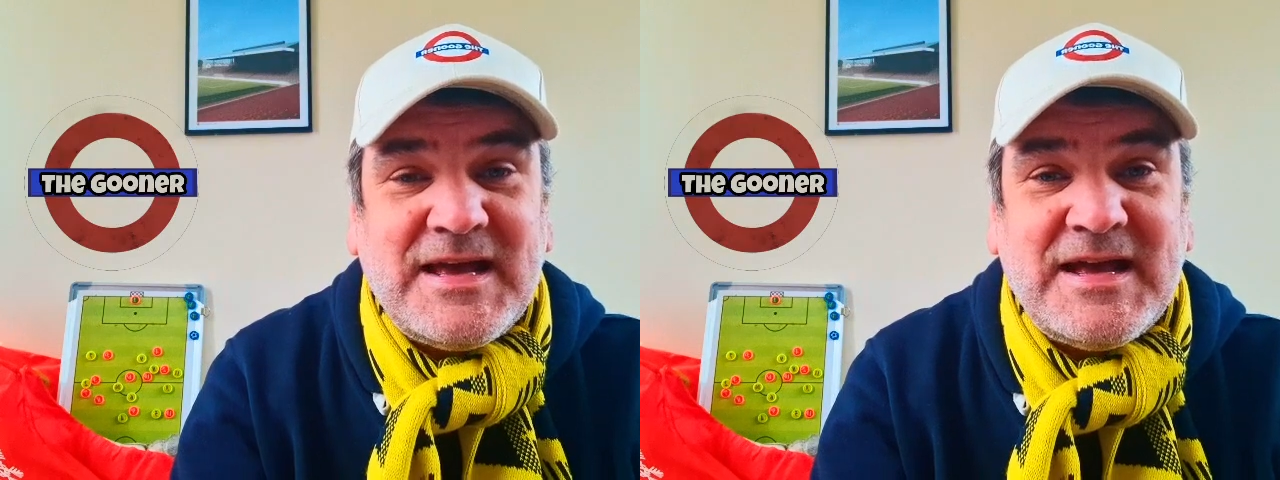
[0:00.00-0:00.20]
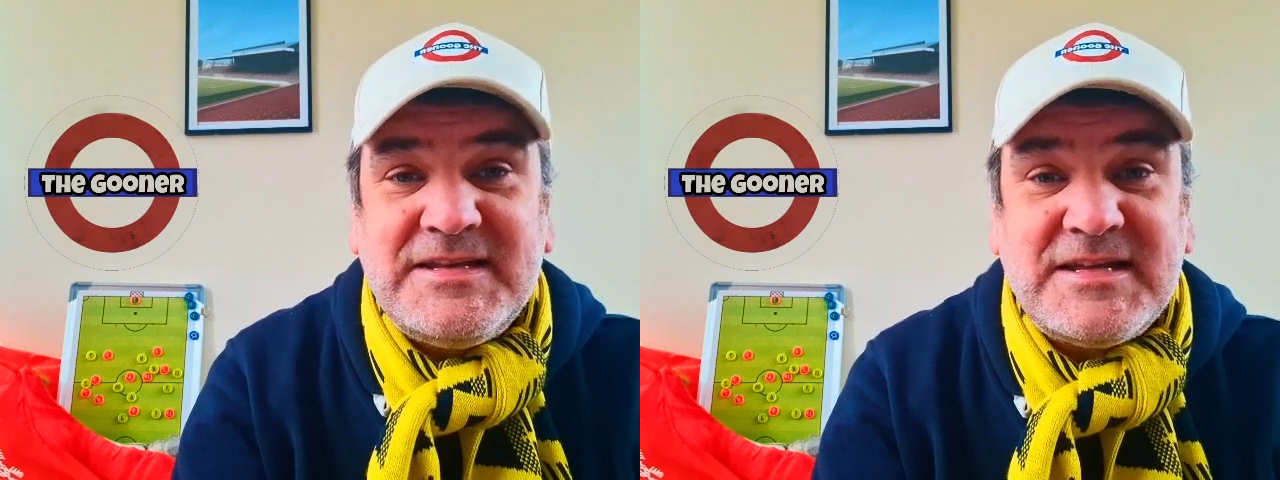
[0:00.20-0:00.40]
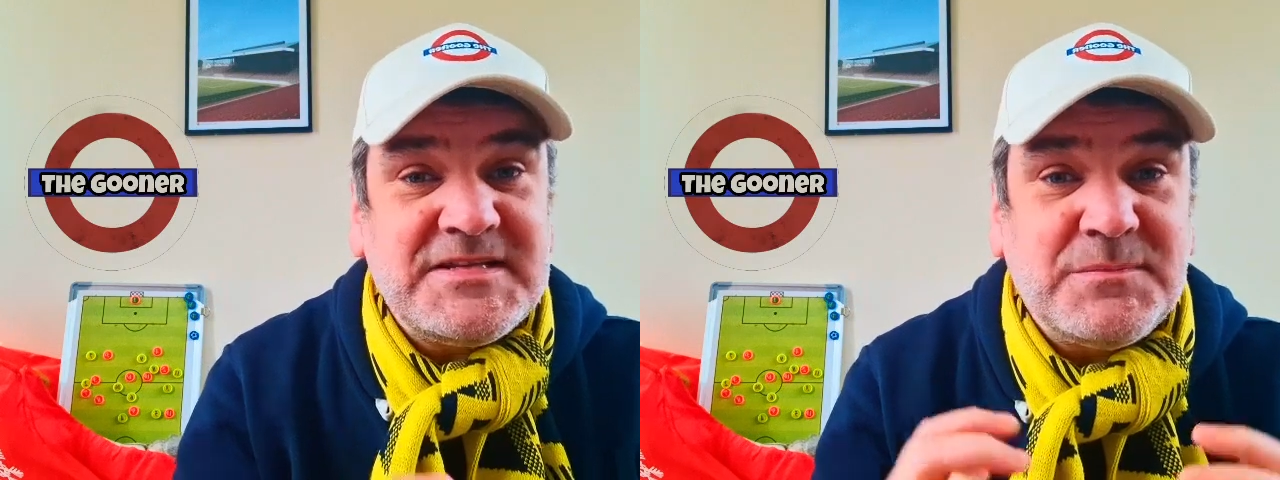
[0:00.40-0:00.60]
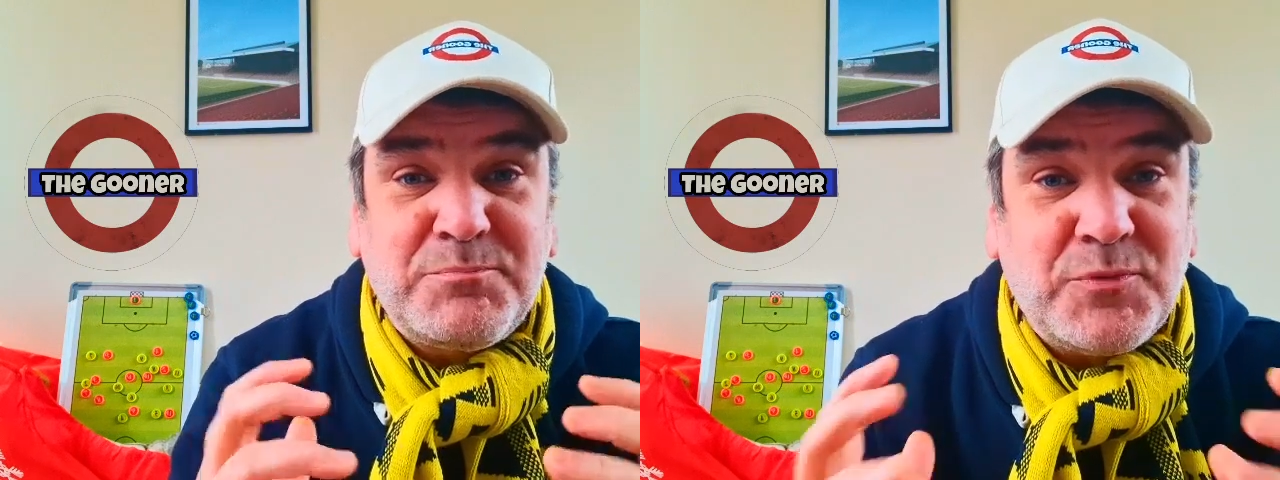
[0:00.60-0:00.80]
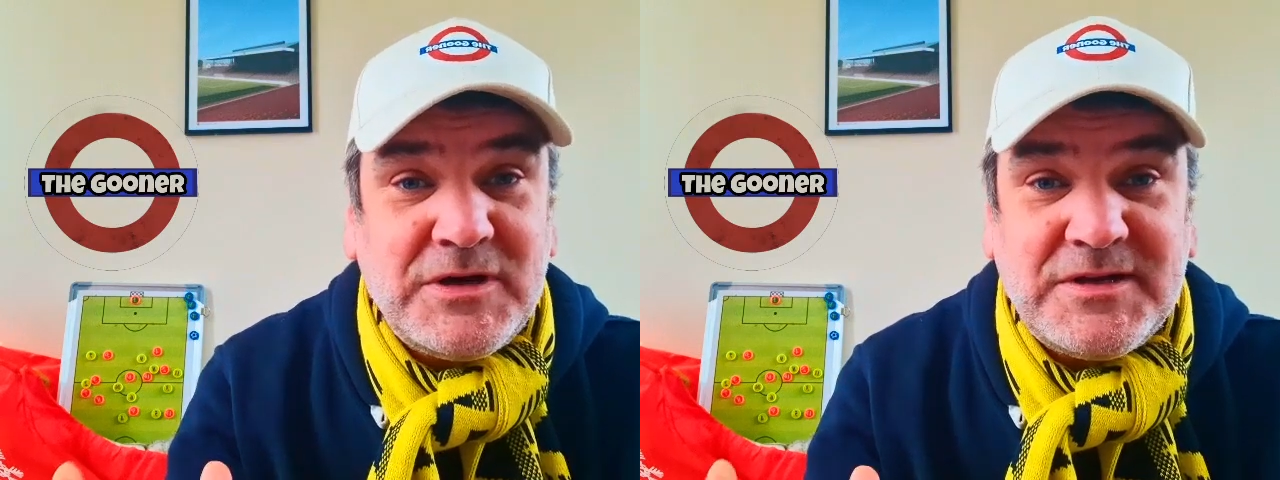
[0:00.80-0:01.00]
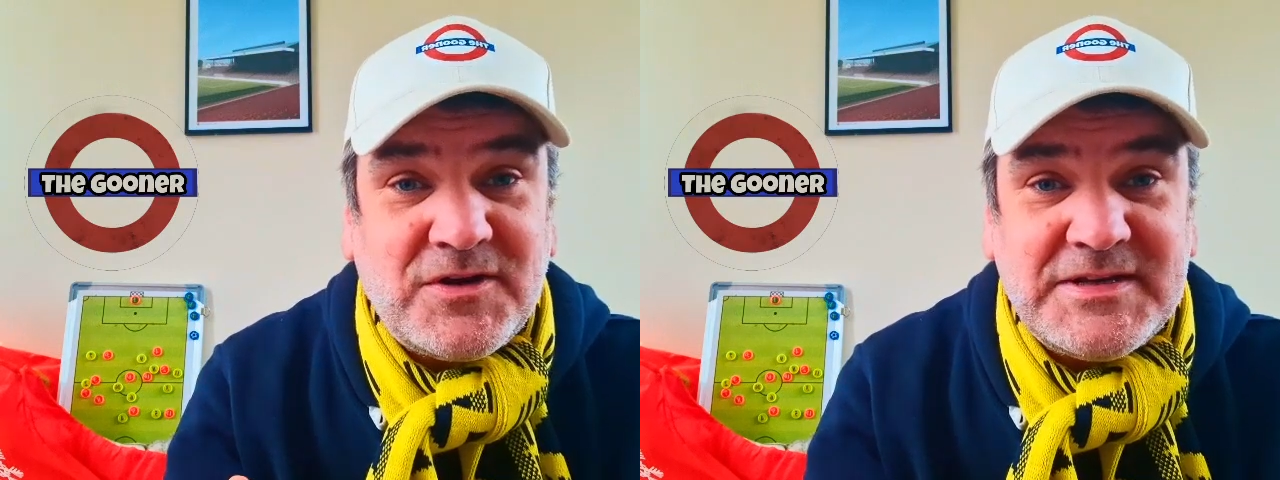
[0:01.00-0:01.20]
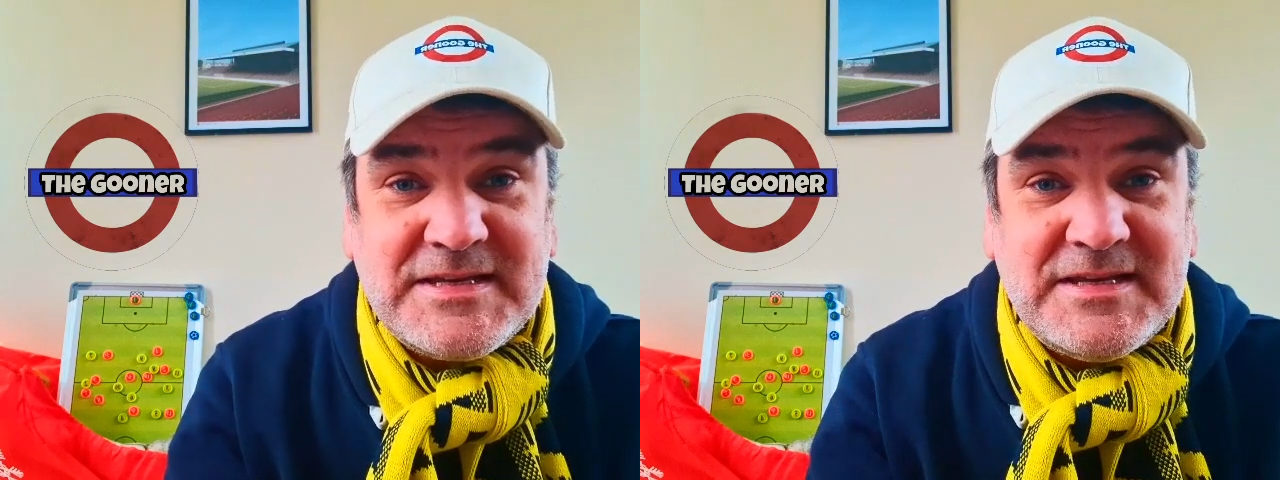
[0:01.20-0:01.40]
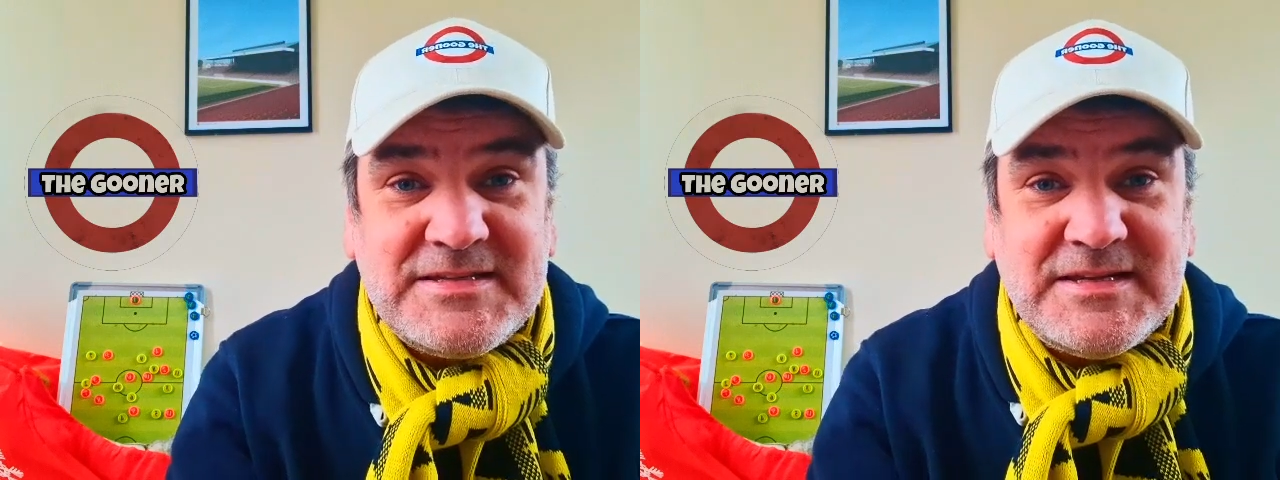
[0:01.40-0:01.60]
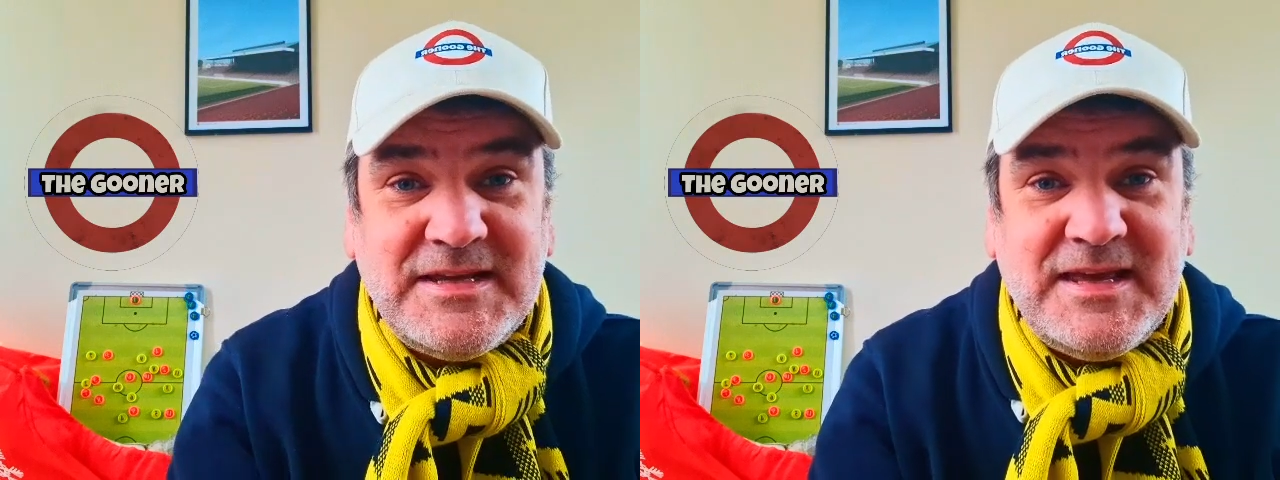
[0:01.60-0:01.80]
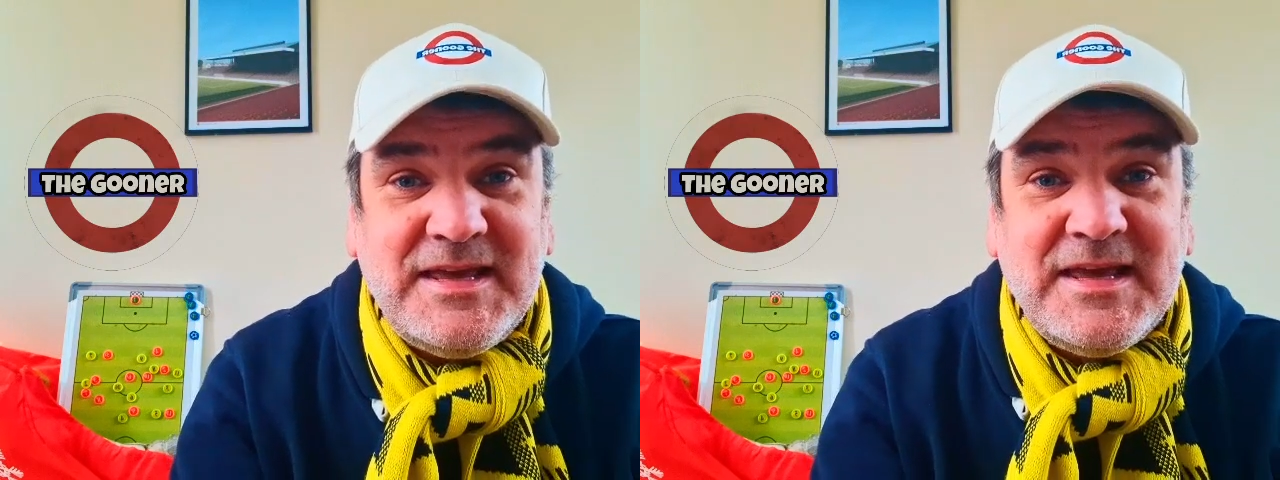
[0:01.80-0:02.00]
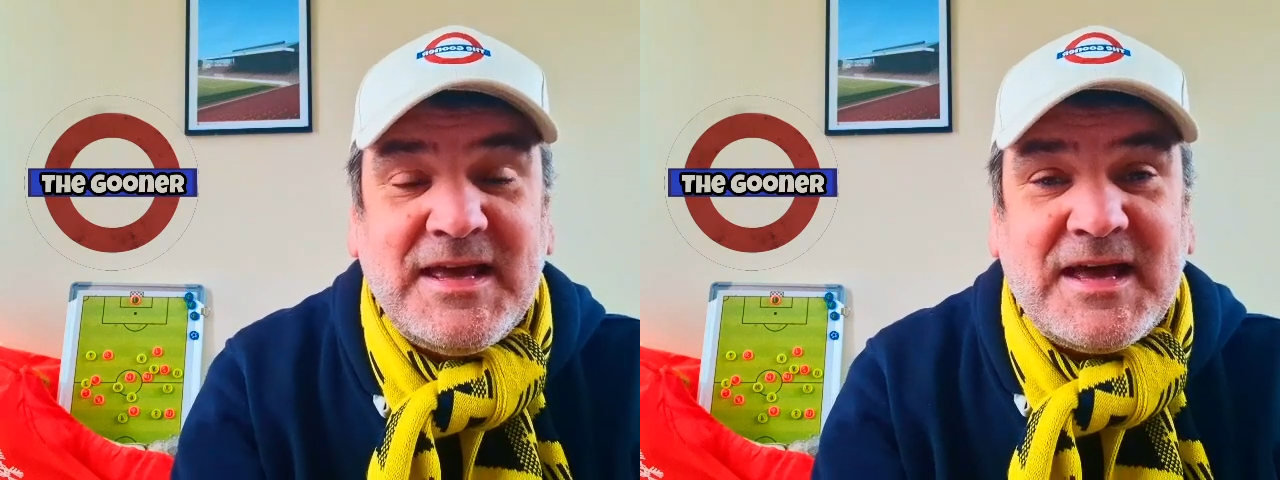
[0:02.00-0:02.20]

And there's some brilliant ideas in here.